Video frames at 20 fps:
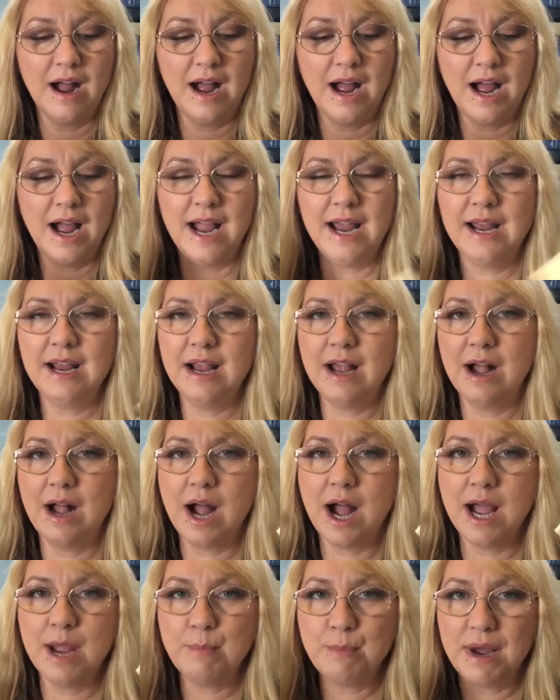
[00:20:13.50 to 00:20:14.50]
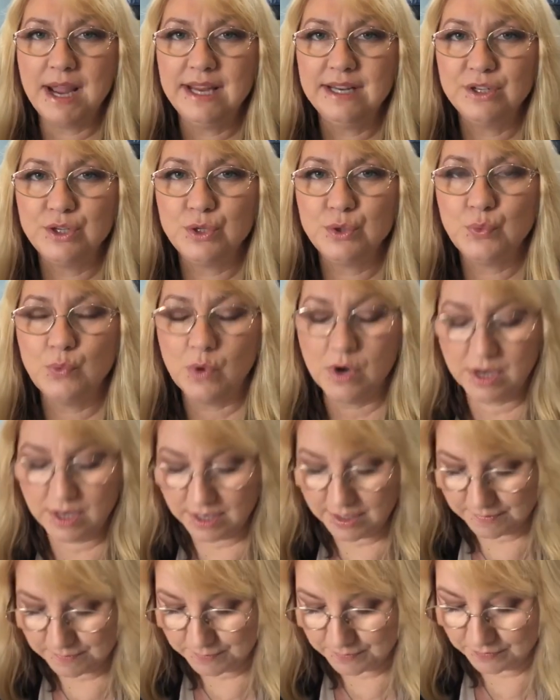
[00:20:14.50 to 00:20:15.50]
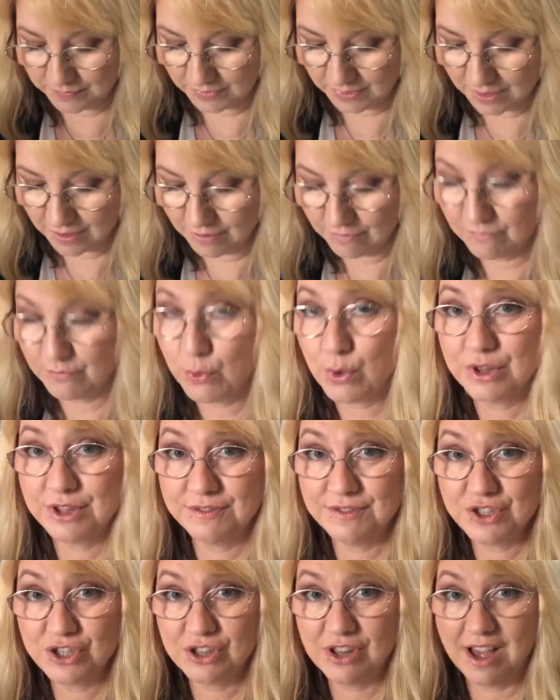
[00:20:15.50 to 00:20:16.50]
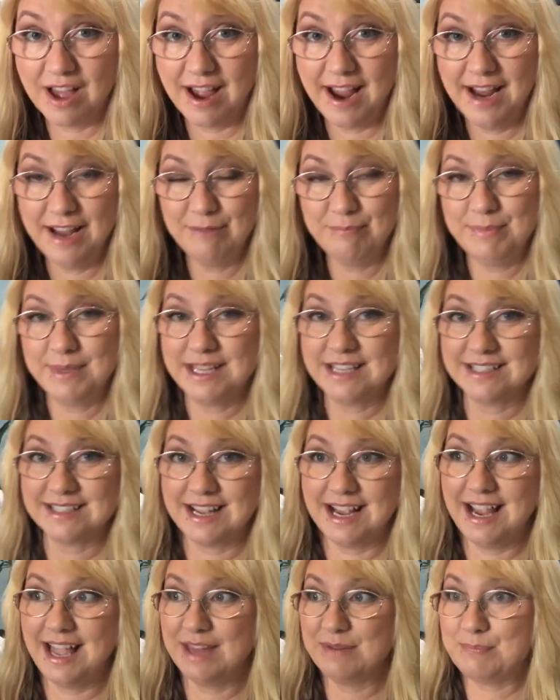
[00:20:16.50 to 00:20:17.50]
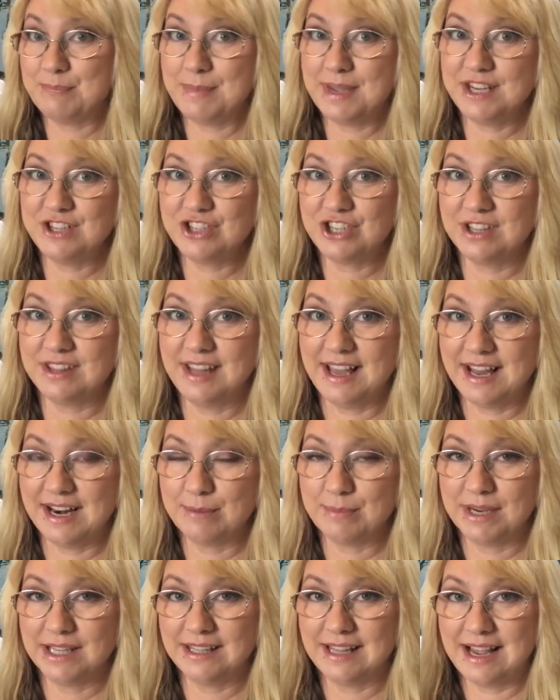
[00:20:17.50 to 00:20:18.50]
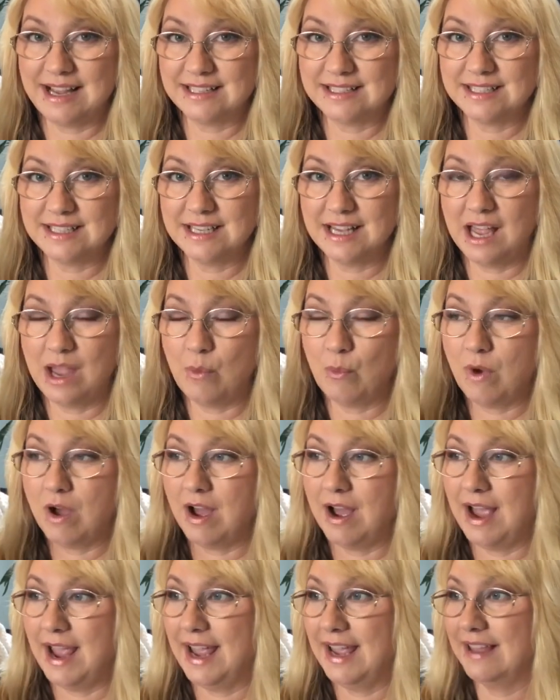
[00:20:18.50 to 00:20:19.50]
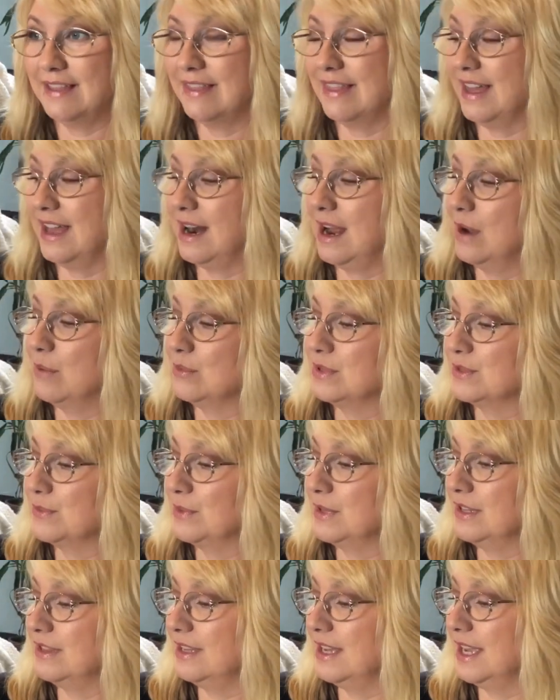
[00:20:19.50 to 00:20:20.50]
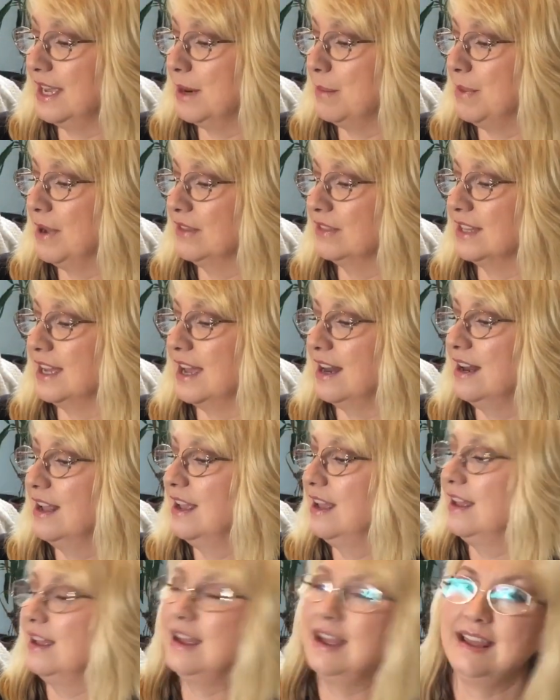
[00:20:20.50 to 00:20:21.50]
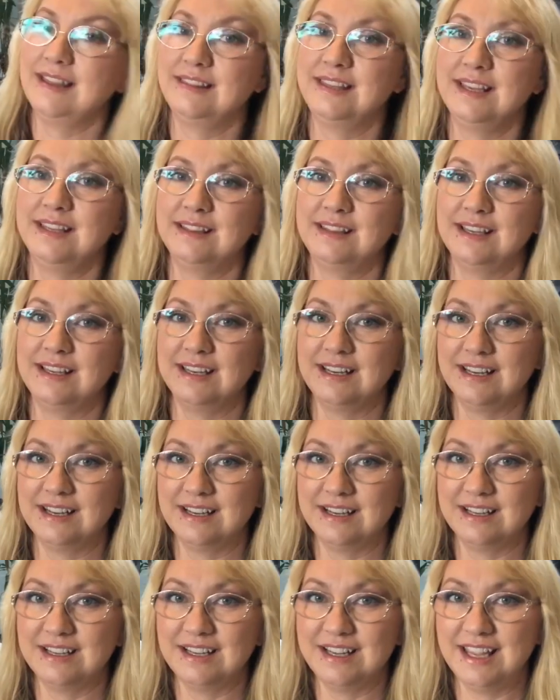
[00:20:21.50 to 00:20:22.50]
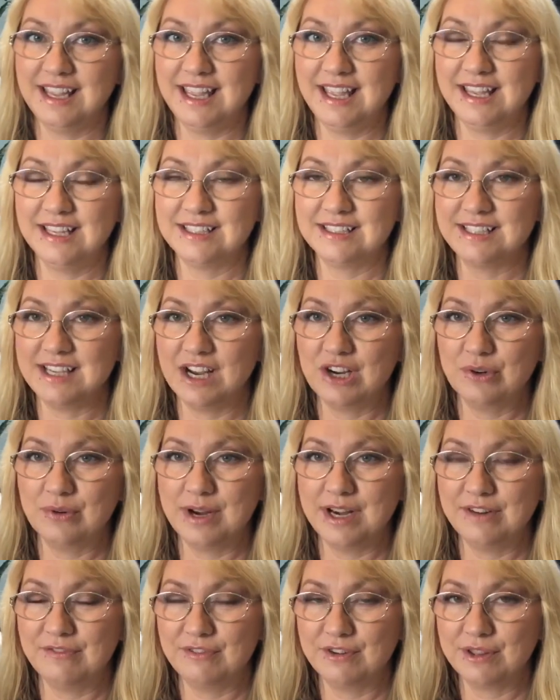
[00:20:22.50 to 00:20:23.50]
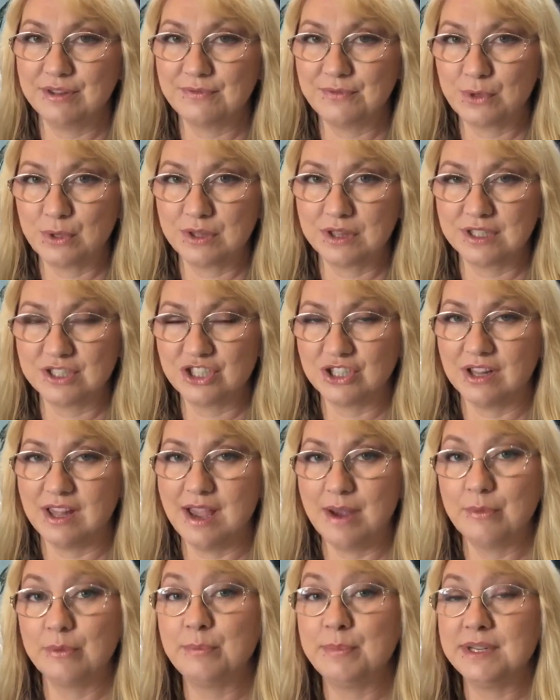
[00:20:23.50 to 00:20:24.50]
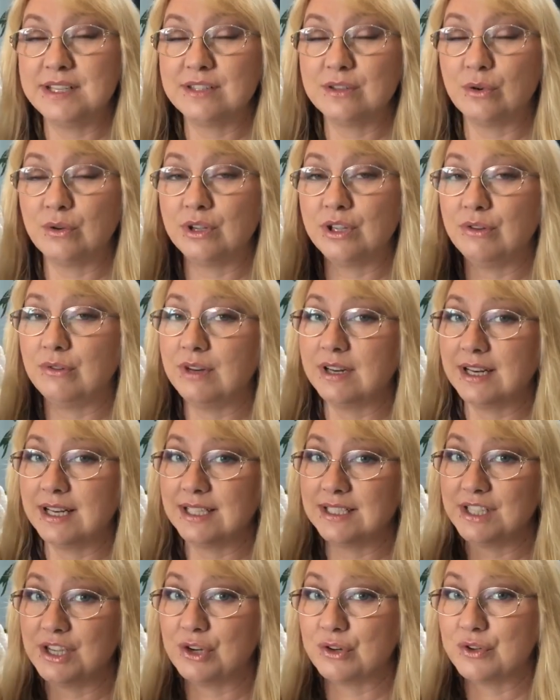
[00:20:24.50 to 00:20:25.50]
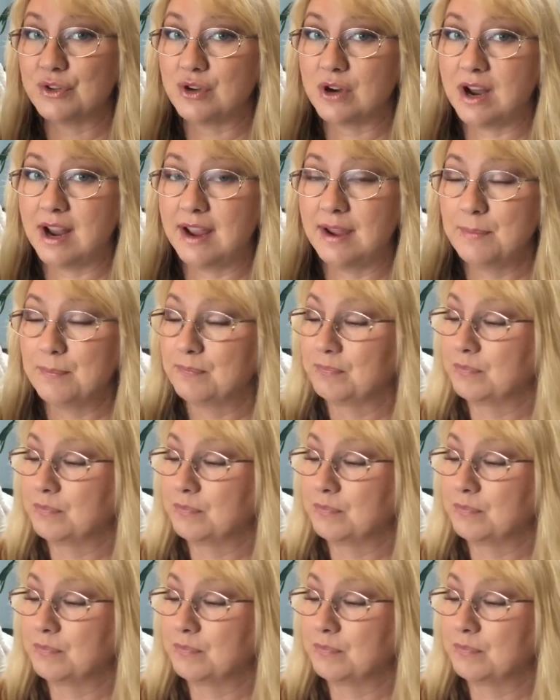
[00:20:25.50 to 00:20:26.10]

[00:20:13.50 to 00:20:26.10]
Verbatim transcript: I, I might do one 4th of July because I had mentioned that in my last DIY that I was really thinking about that. I think that it decorated for the 4th of July would be so cute in a tiered tray.